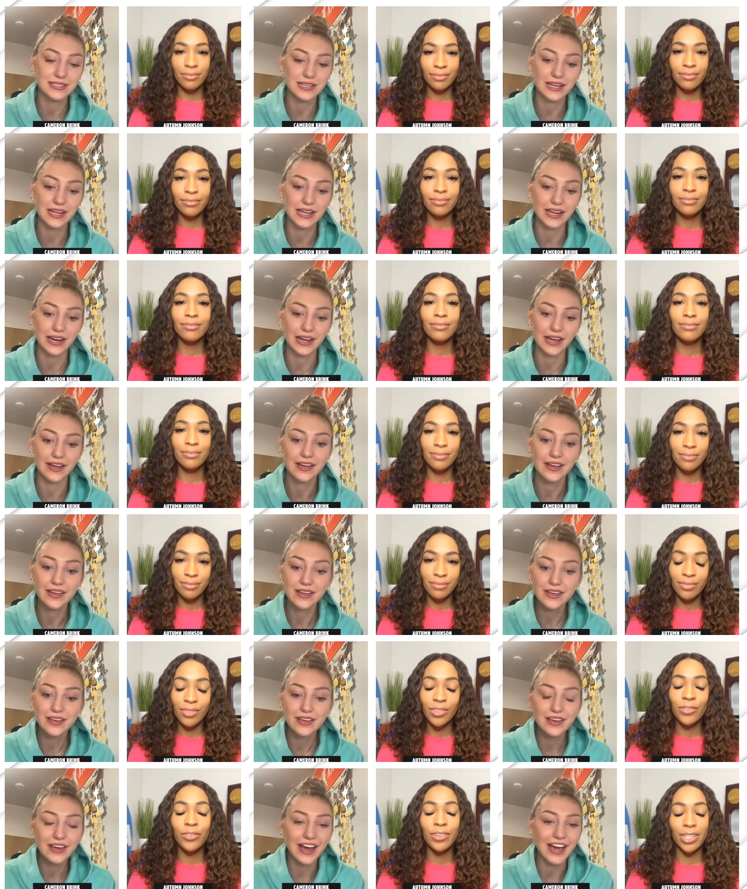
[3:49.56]
Speaker 1: in it. And I,
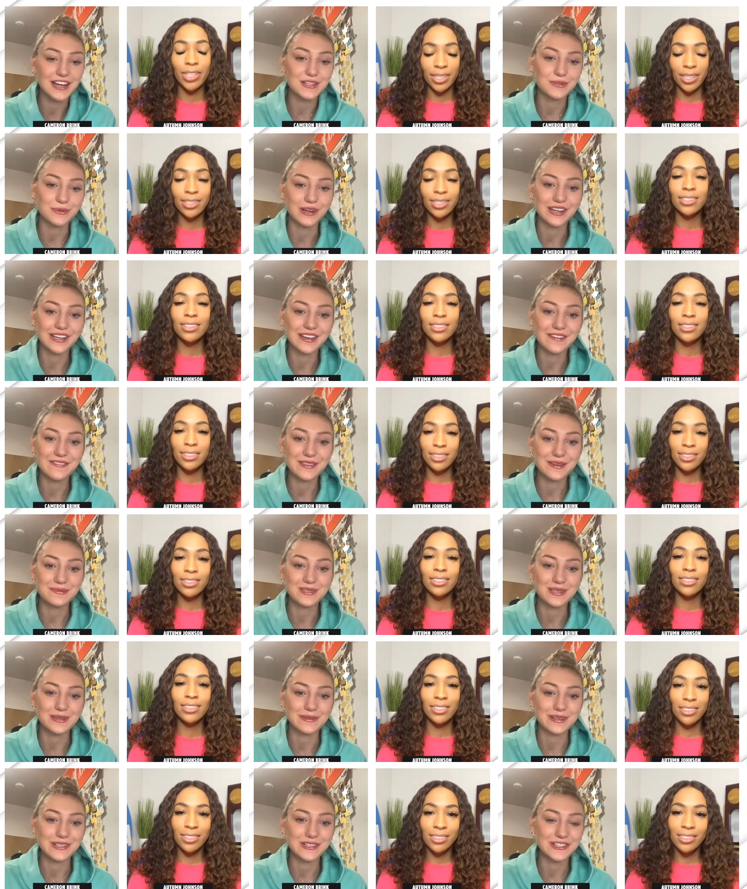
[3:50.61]
I just want to give them
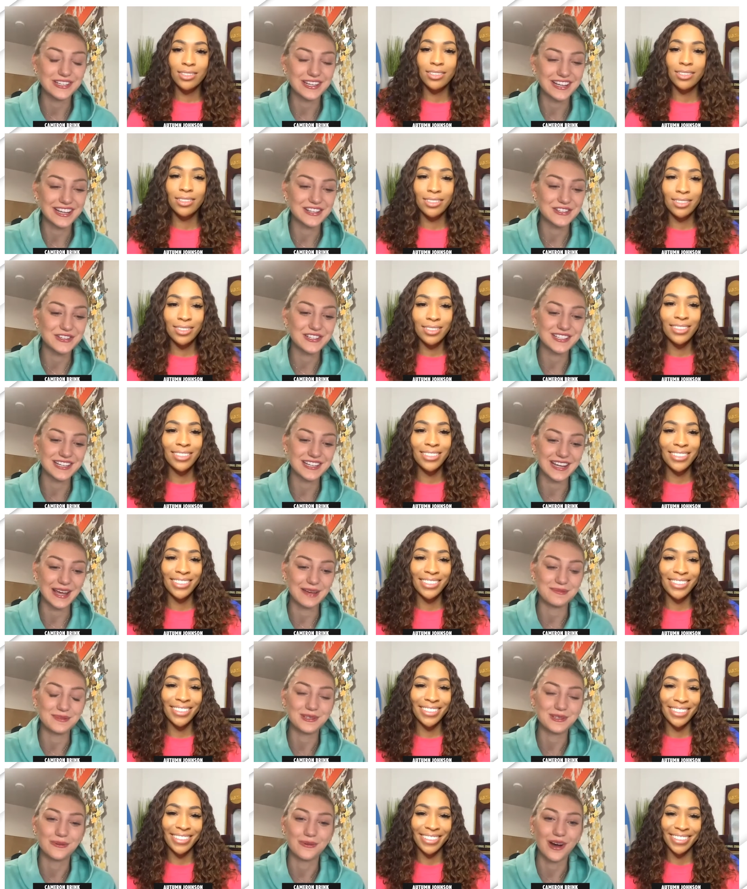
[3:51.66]
some interesting
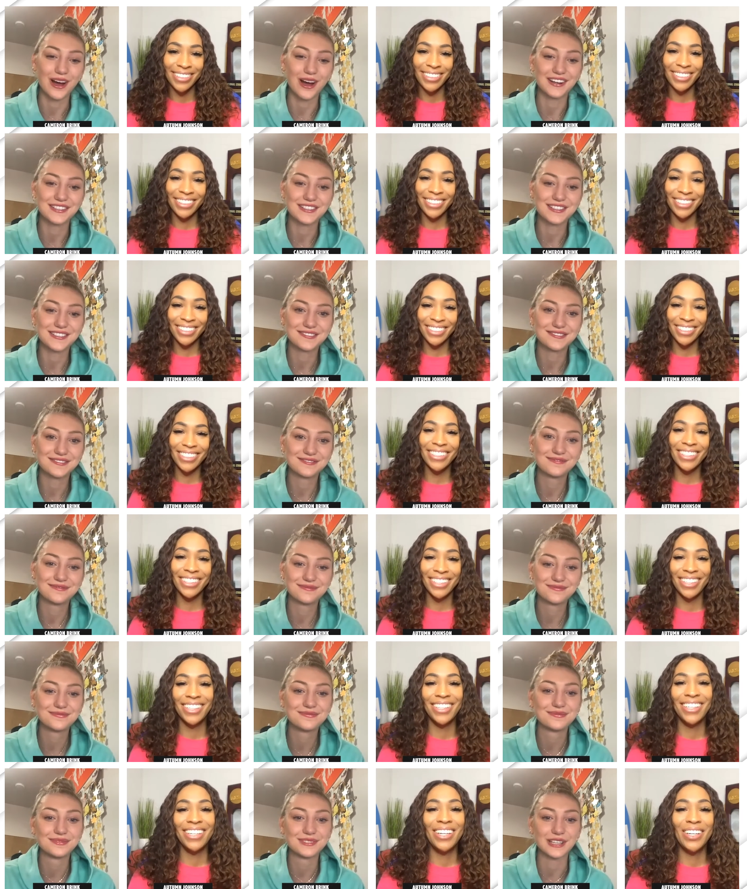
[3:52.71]
games to watch.
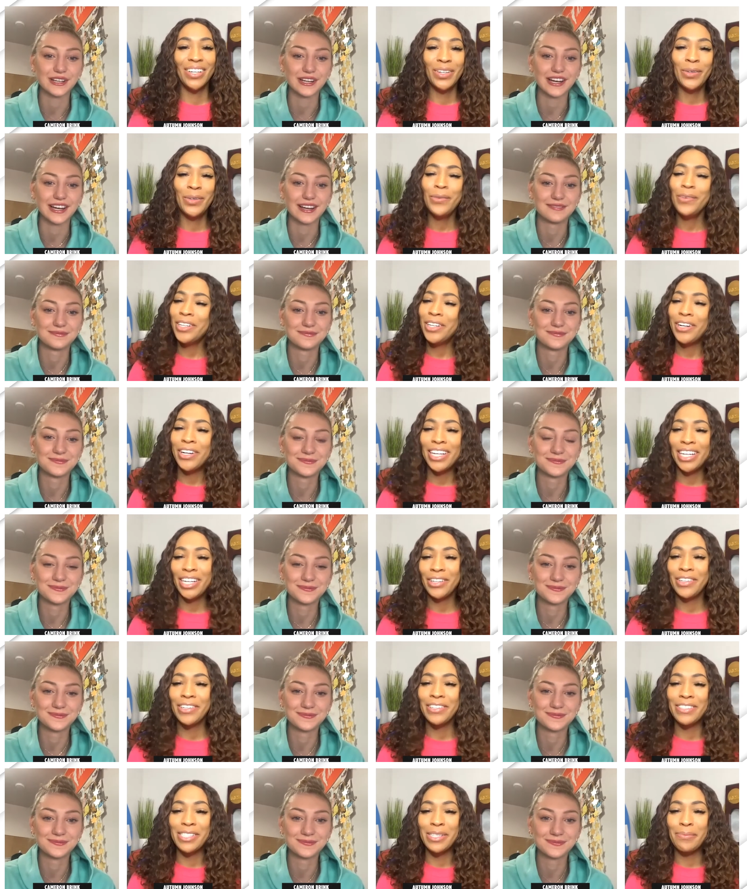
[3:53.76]
So, yeah.
Speaker 2: Who are your
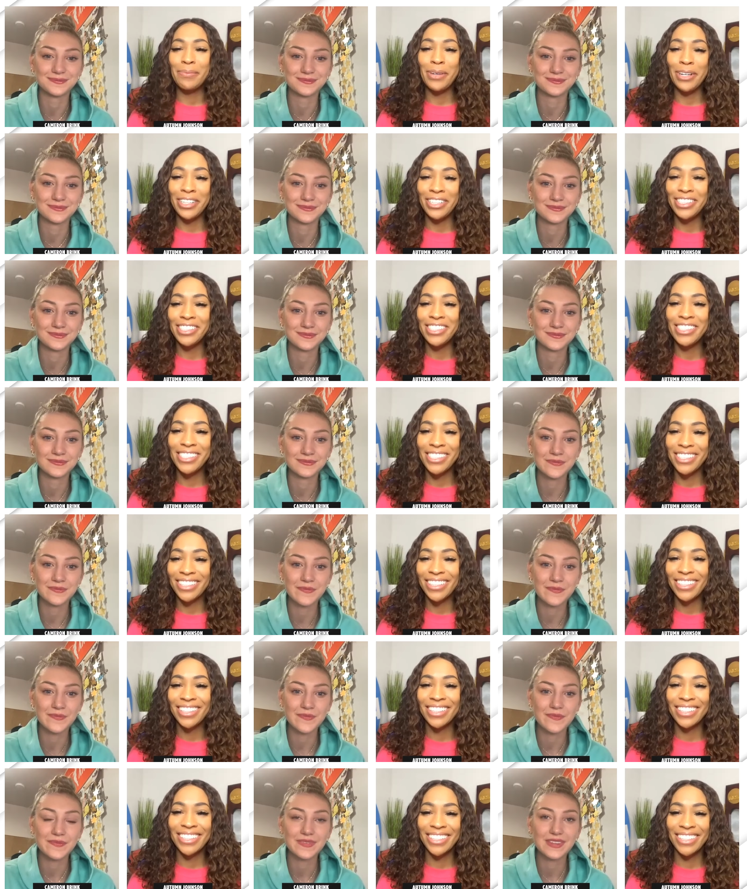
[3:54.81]
heroes in
Speaker 1: March?
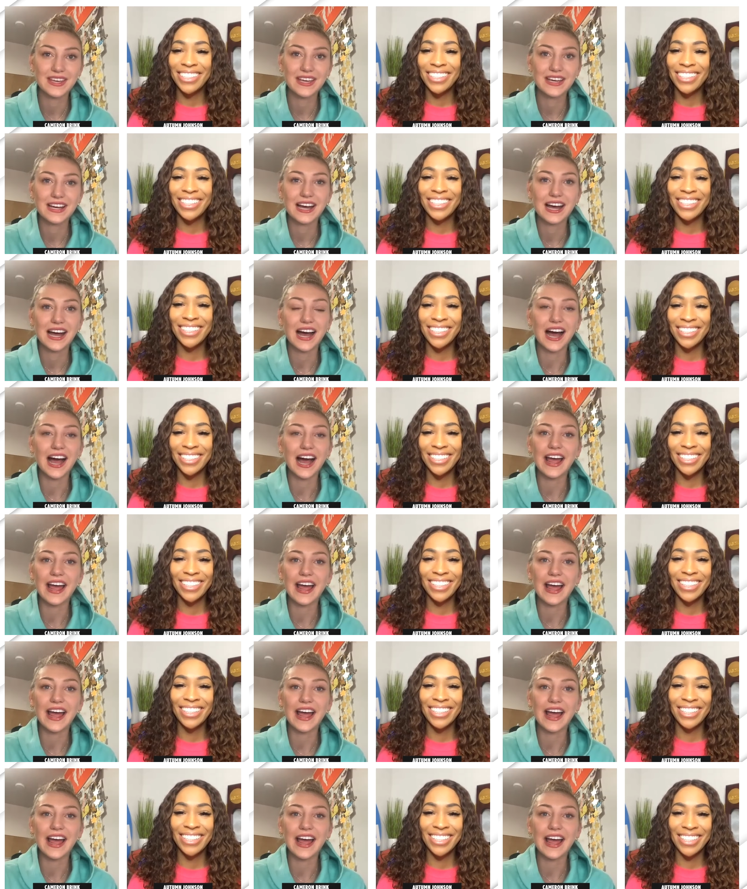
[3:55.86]

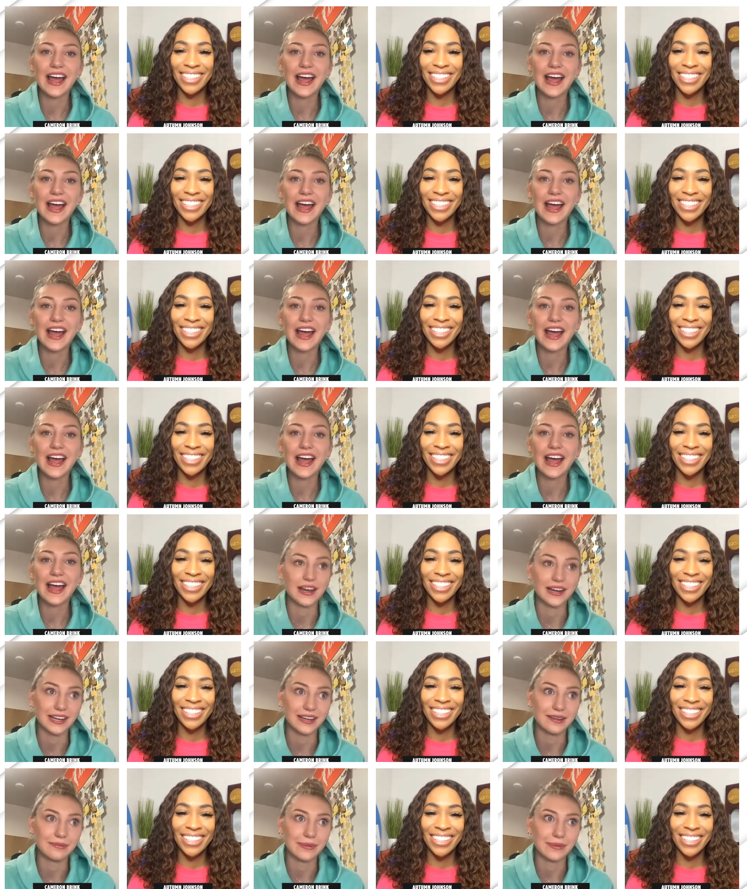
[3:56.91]
I have so
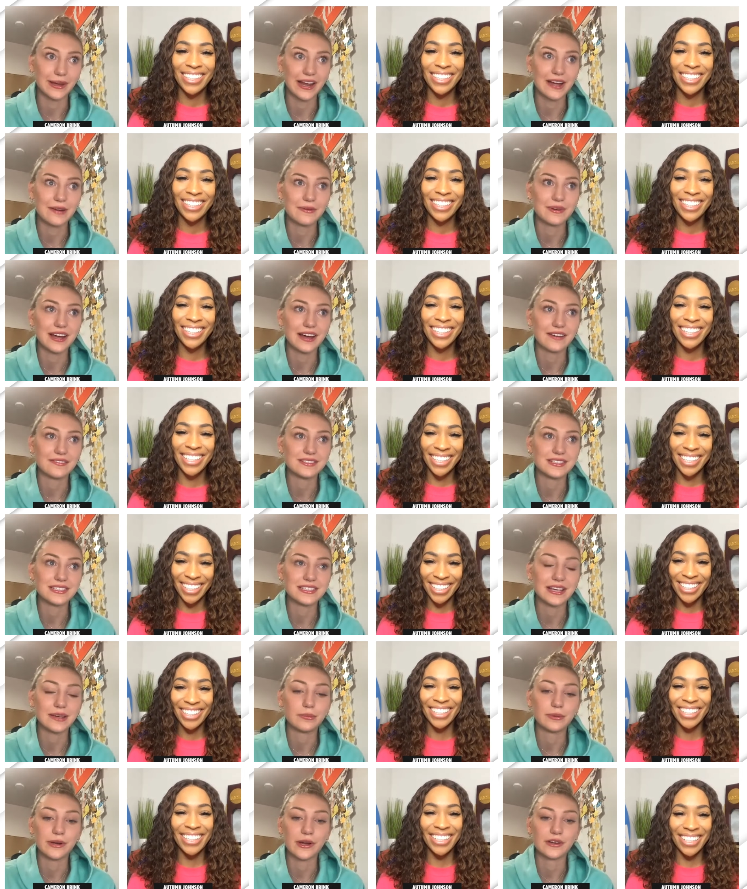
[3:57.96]
many, but I would have to
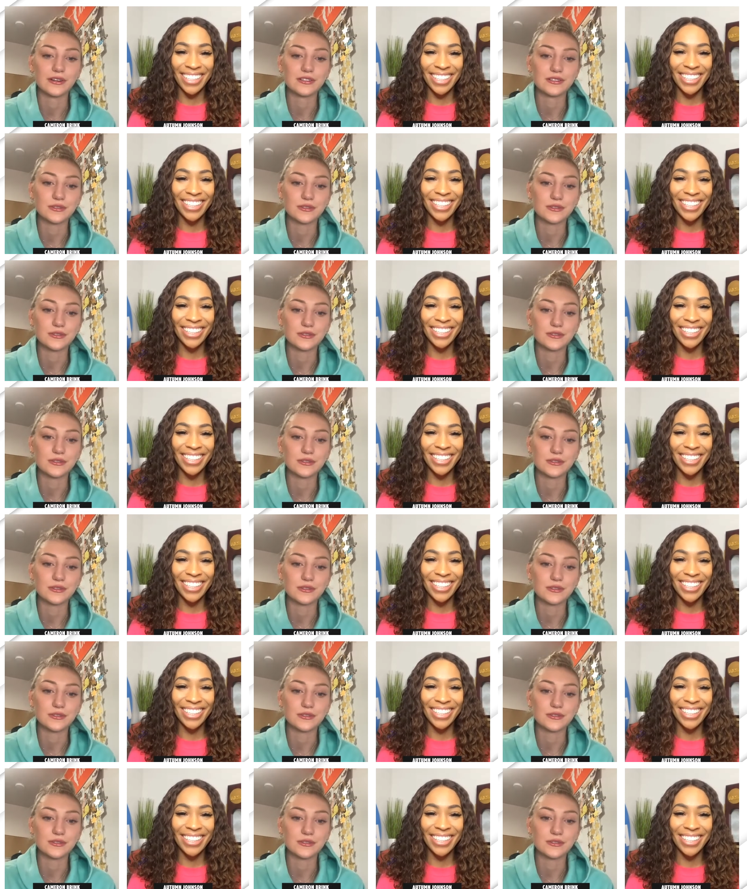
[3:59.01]
say Breanna